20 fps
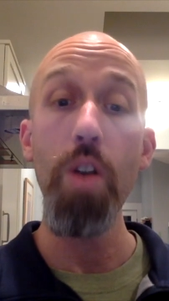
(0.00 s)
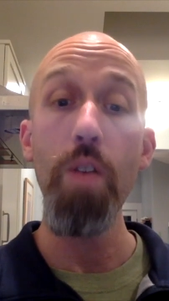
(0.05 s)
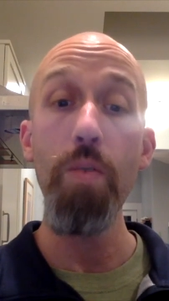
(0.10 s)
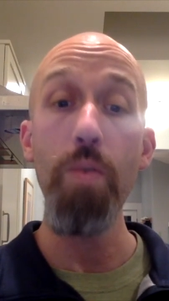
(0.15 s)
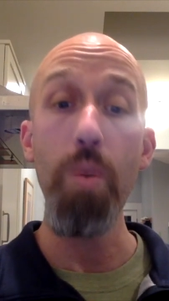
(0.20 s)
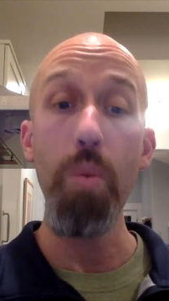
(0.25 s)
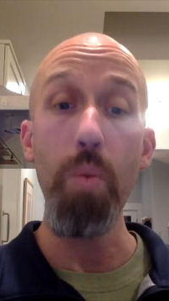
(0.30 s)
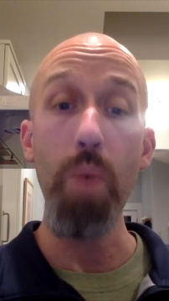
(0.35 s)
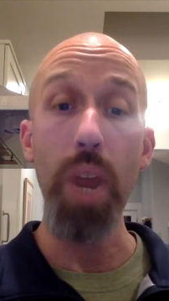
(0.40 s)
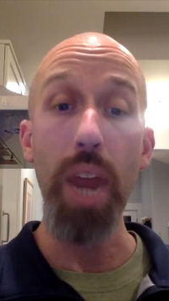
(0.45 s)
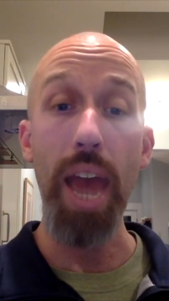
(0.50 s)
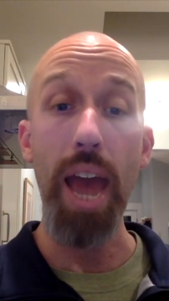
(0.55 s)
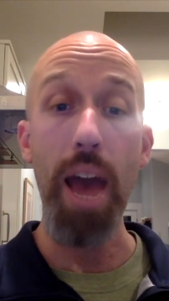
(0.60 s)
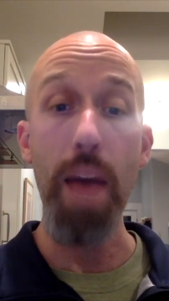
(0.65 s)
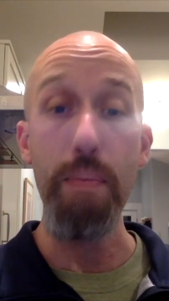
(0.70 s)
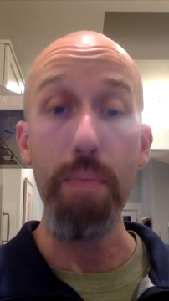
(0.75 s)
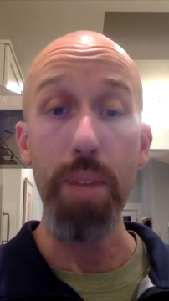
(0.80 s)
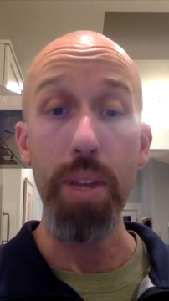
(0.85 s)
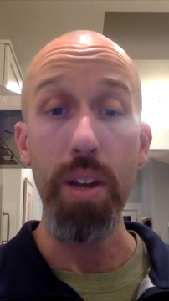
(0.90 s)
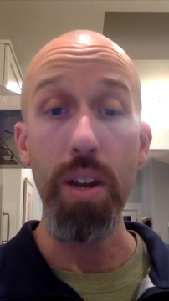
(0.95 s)
from what
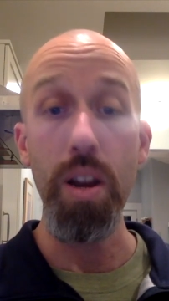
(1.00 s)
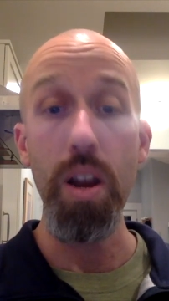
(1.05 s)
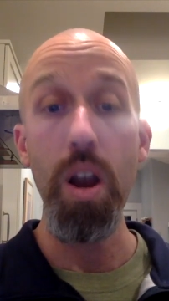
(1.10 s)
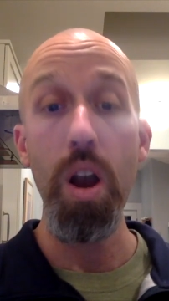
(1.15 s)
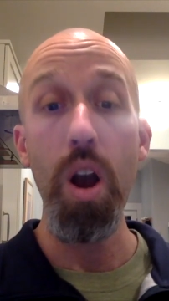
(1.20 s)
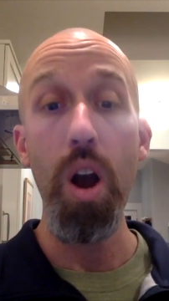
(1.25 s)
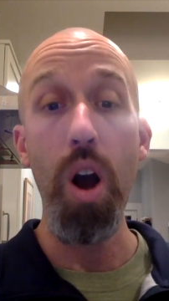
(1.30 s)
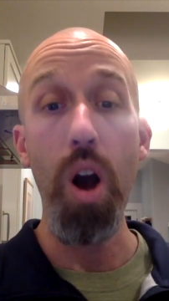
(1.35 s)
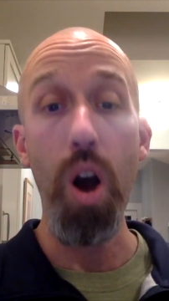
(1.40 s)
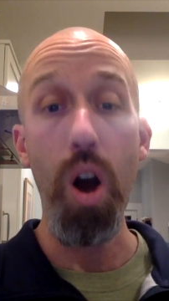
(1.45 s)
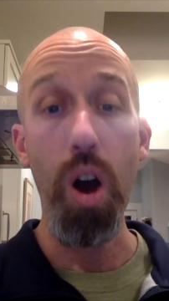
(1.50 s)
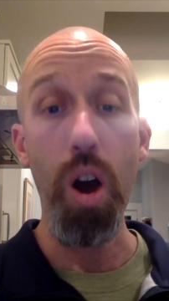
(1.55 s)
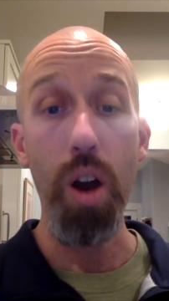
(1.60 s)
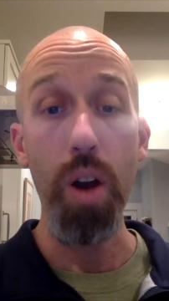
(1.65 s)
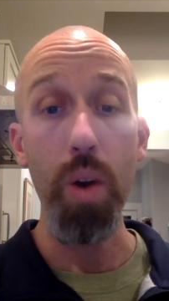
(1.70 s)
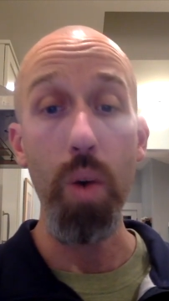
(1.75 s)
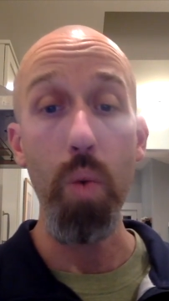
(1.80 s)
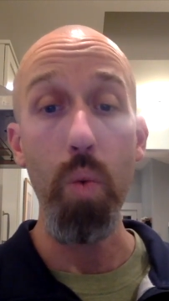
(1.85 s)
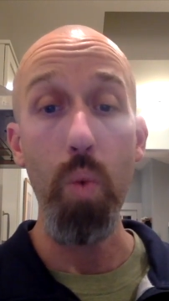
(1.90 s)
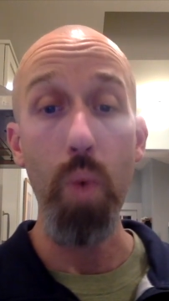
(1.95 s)
happened
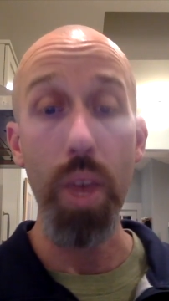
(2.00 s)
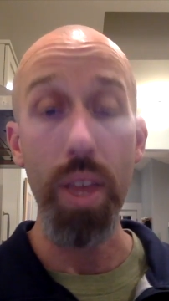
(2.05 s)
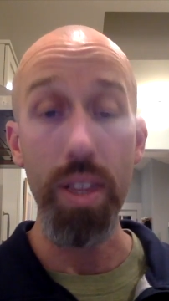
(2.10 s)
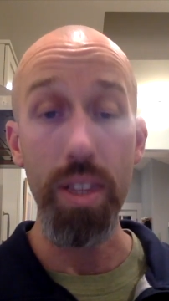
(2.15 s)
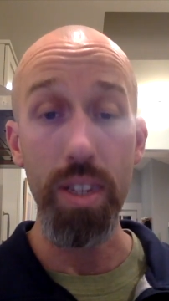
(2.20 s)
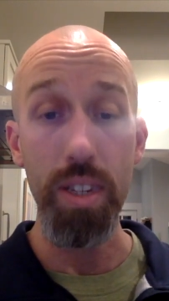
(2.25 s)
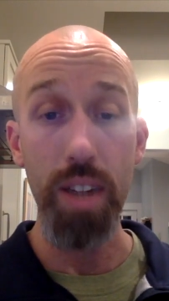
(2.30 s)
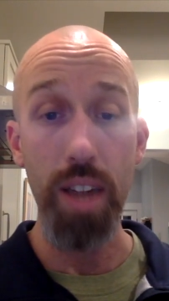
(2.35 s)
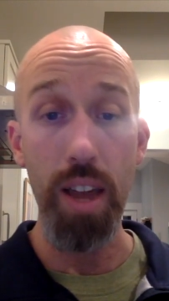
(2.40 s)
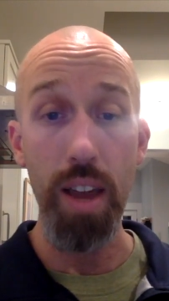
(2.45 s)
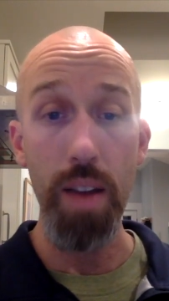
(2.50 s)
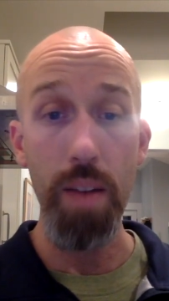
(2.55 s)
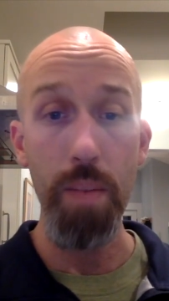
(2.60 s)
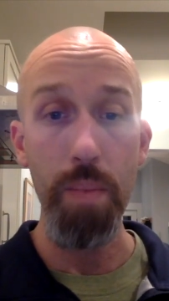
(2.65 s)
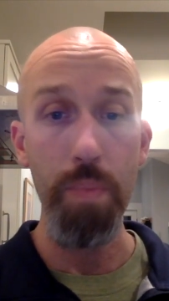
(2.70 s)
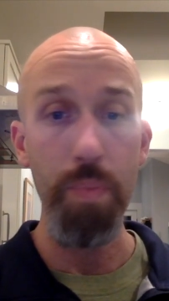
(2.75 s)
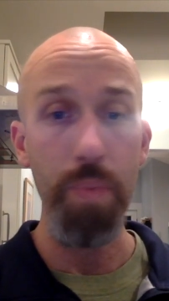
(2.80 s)
on Wednesday.